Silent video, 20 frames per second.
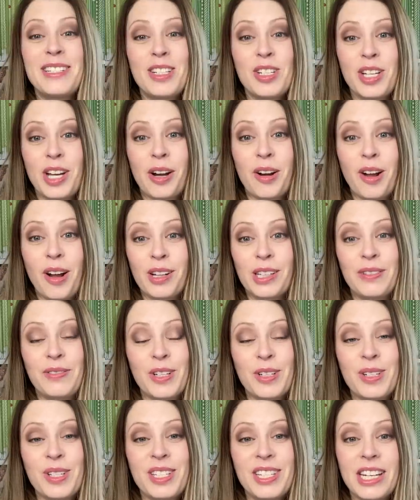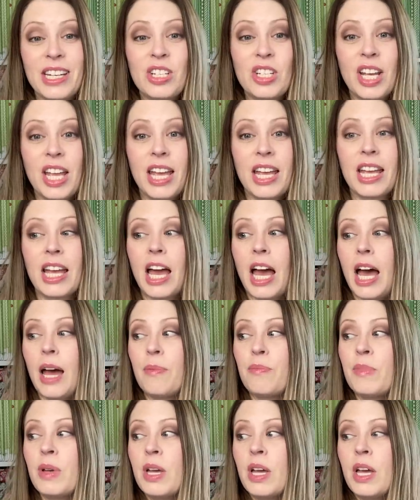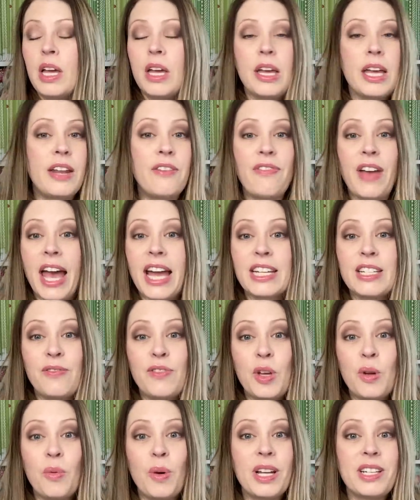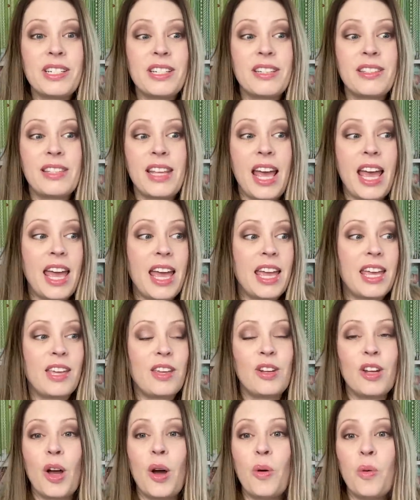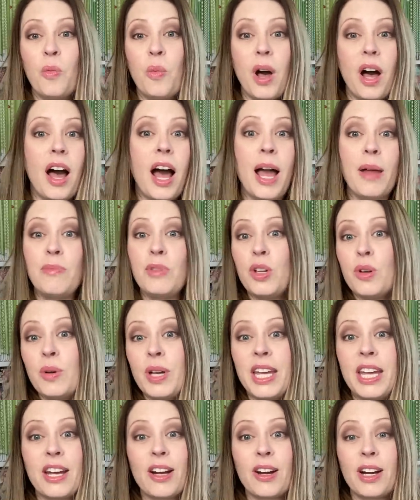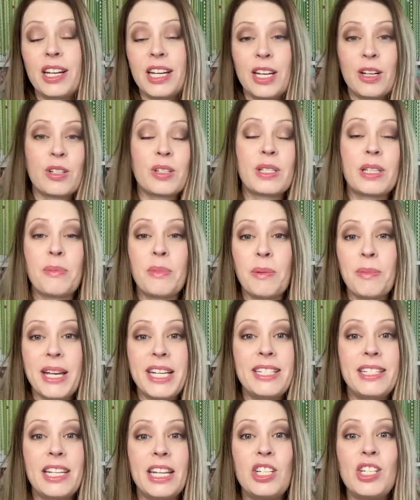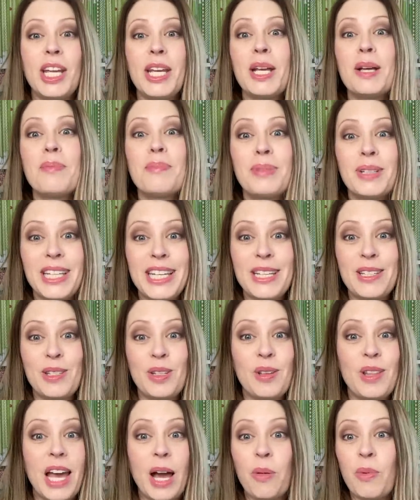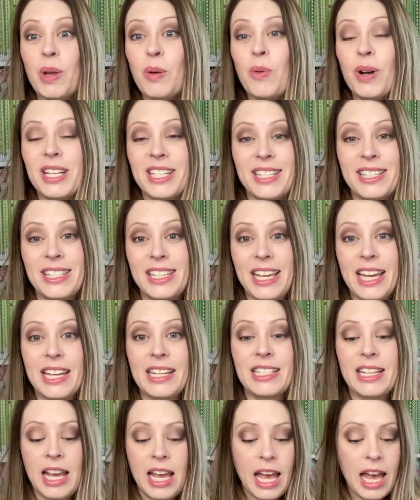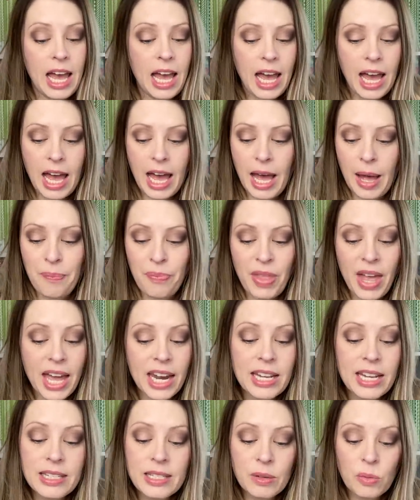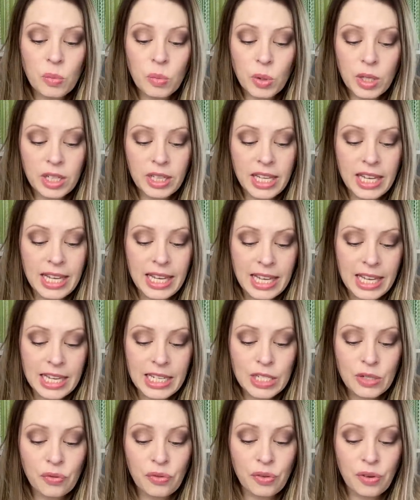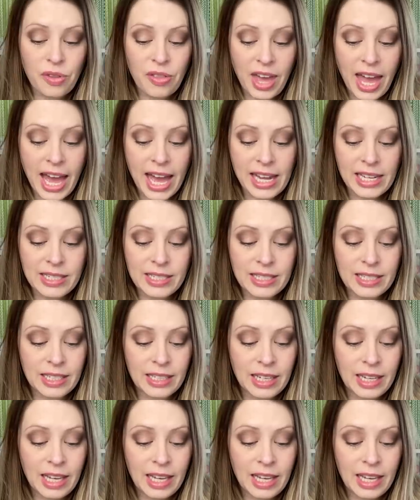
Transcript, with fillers: share all of your stitching. Um, in fact, if you want to say, you know, well, I'm new here and here's some of my stitching, please do that. We want to see it. Um, that is really it for that